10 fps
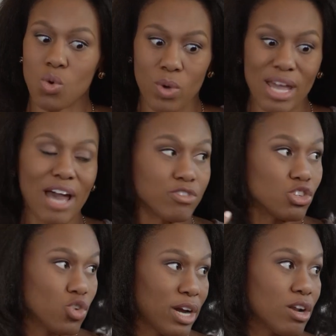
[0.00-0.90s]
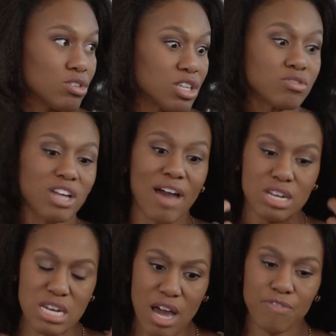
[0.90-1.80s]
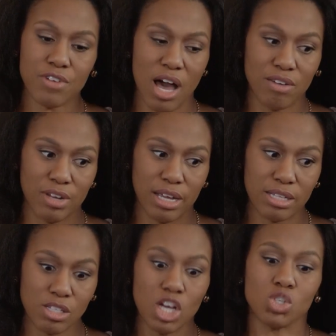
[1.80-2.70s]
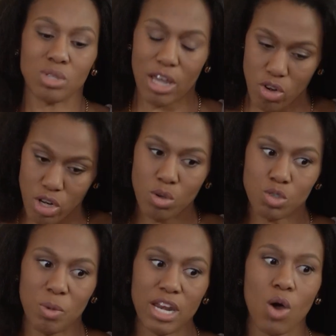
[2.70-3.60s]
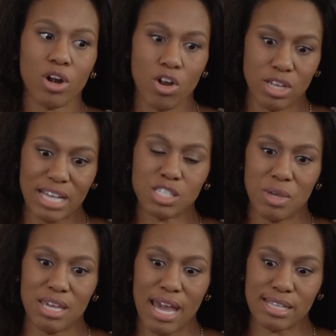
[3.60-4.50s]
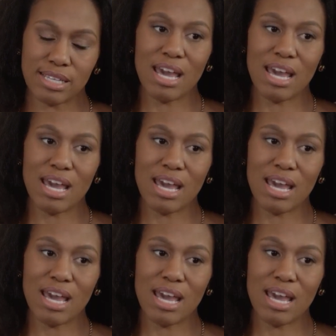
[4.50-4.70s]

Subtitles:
we have to train ourselves to have enough confidence to let our no's be no and our yes be yes,